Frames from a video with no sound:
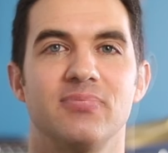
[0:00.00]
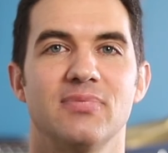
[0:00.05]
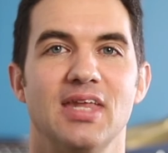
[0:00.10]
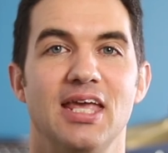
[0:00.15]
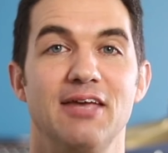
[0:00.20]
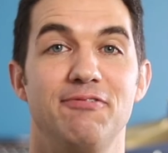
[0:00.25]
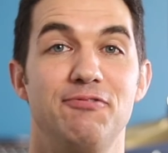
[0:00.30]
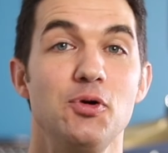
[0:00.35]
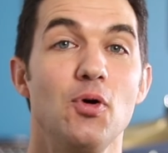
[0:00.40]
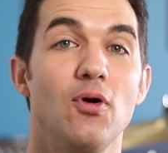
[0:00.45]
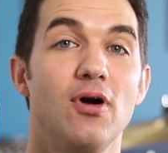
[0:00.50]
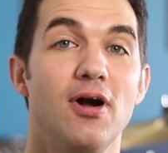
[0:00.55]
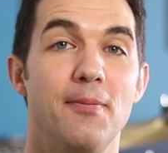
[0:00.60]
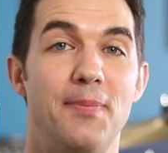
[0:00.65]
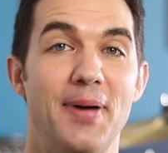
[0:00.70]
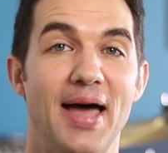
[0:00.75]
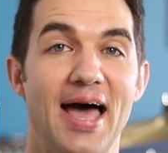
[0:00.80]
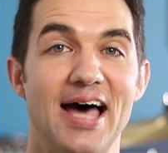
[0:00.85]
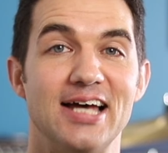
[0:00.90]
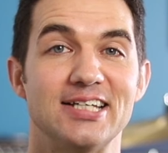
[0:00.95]
If you are a
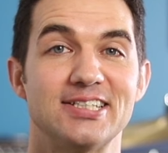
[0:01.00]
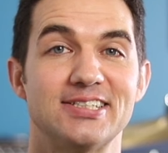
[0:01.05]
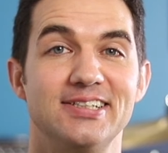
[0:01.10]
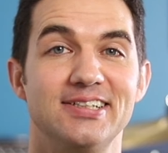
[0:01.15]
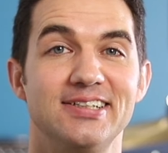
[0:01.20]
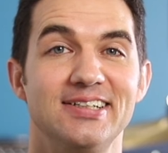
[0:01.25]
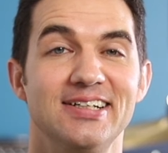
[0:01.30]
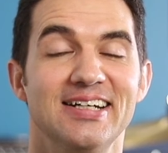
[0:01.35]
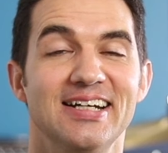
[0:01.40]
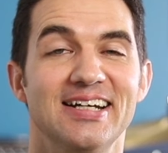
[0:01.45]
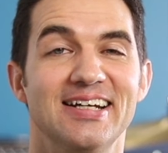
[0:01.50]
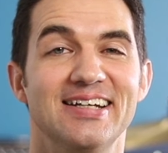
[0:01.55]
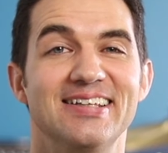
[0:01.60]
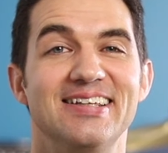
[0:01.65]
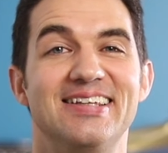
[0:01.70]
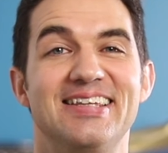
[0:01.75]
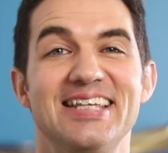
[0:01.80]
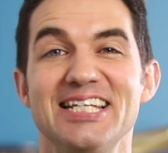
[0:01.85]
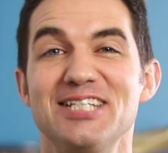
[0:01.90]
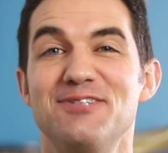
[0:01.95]
pastor,
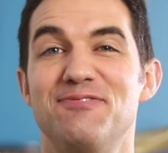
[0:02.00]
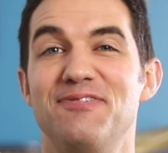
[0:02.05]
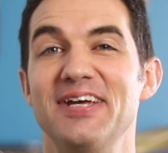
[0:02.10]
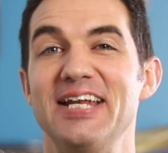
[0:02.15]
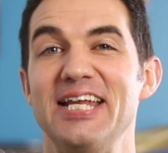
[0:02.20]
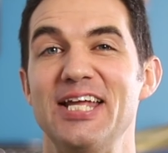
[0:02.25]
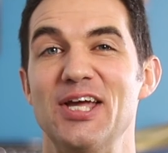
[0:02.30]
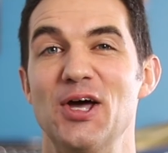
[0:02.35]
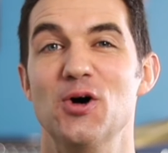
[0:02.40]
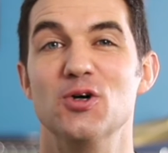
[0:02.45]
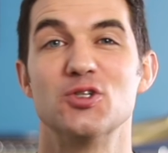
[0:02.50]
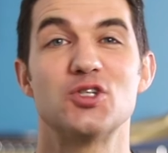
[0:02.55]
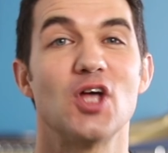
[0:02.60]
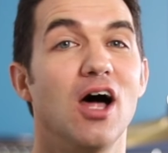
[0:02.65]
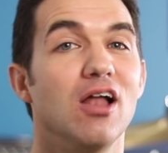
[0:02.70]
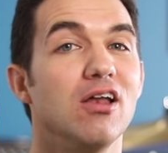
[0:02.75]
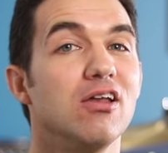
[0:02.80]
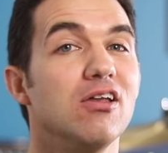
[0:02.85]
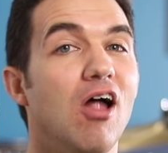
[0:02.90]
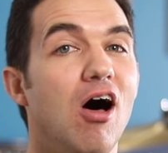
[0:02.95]
these videos,
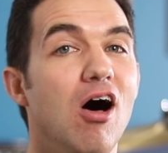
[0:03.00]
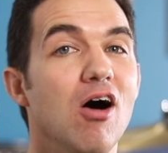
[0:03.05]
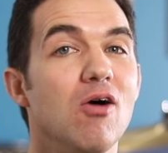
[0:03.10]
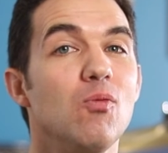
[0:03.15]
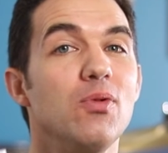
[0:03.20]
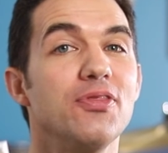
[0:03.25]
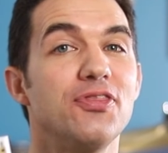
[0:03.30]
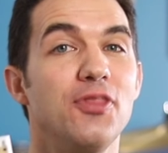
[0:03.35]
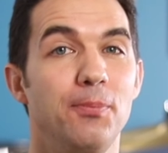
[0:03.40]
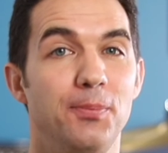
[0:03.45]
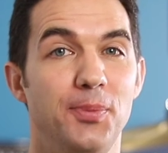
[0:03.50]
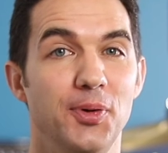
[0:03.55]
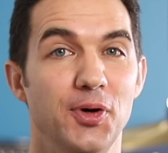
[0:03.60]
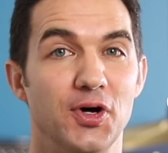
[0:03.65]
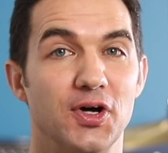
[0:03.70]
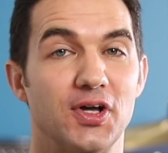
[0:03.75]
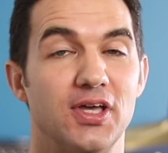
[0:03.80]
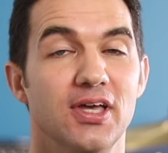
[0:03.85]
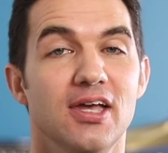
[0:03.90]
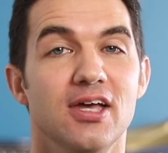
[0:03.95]
along with the
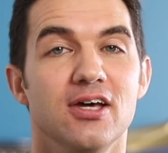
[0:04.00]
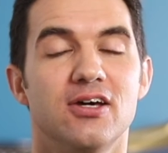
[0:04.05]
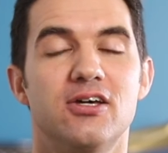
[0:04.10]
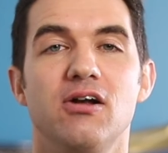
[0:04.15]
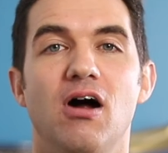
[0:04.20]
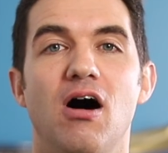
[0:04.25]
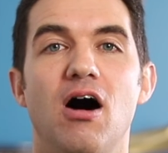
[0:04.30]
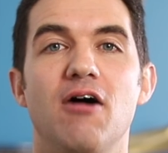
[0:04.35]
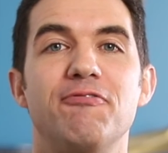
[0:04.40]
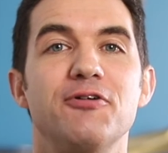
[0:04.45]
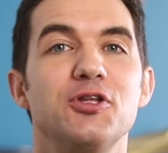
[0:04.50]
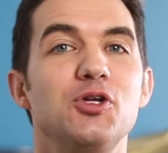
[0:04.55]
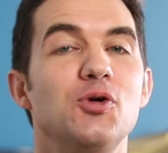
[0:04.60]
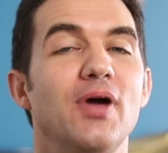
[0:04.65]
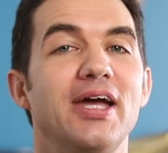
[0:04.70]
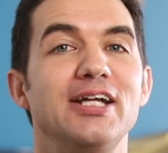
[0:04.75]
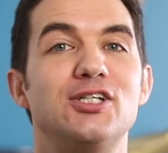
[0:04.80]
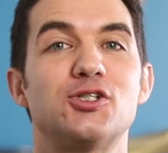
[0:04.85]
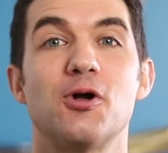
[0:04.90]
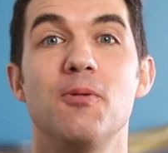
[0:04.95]
book, could offer you
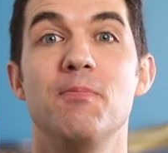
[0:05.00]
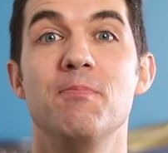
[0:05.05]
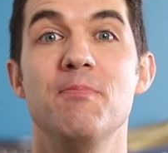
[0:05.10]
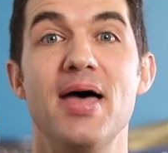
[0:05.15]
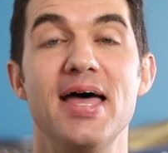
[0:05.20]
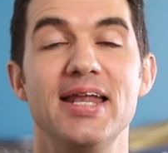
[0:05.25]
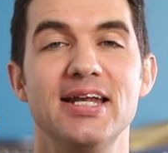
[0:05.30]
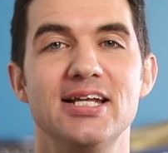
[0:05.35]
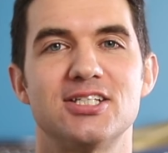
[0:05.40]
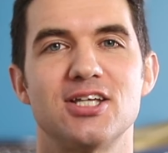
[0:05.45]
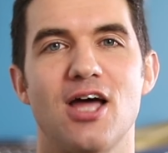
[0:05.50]
a tremendous